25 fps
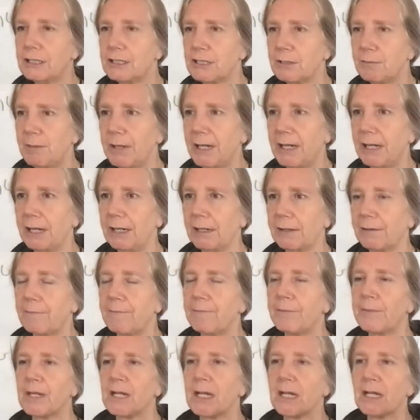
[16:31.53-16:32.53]
into being,
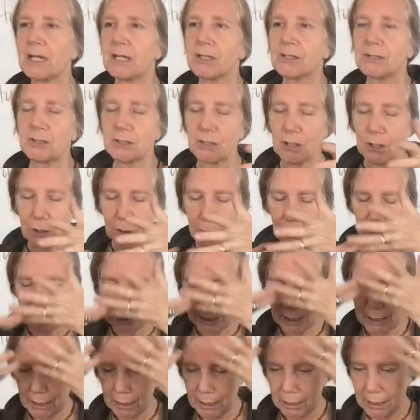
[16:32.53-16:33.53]
so
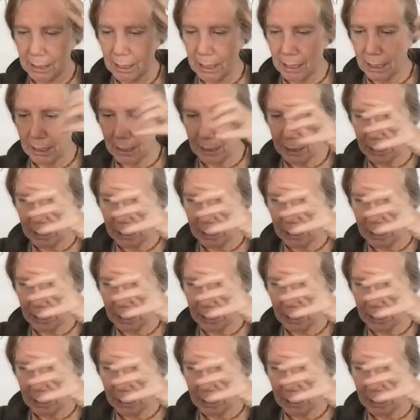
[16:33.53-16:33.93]
he